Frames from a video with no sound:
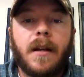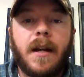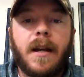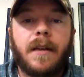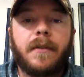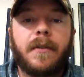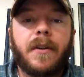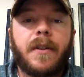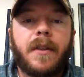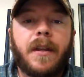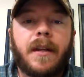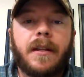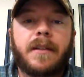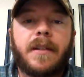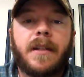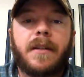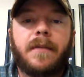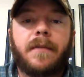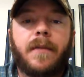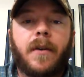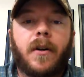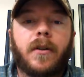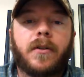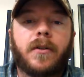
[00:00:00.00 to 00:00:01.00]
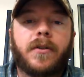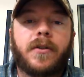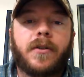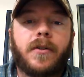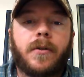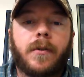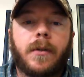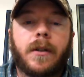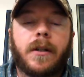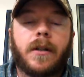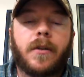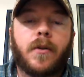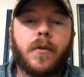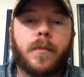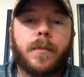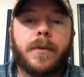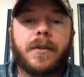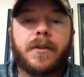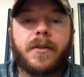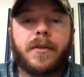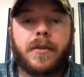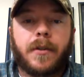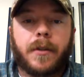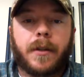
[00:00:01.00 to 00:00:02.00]
everything defaults to an
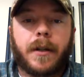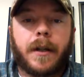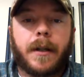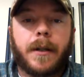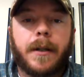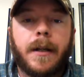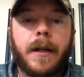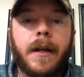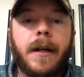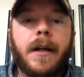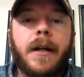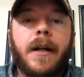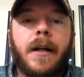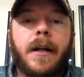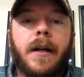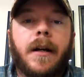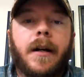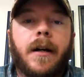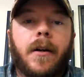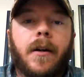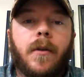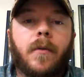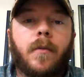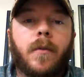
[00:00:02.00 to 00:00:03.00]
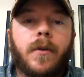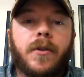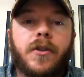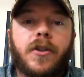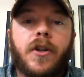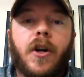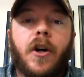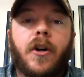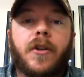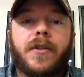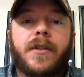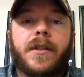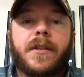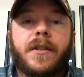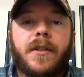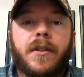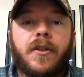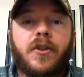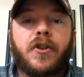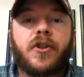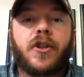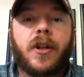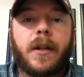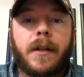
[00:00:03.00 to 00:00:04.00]
open circuit, which causes
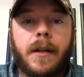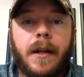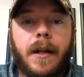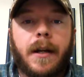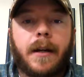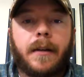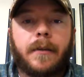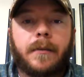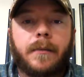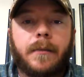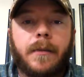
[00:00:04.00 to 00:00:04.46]
a shutdown.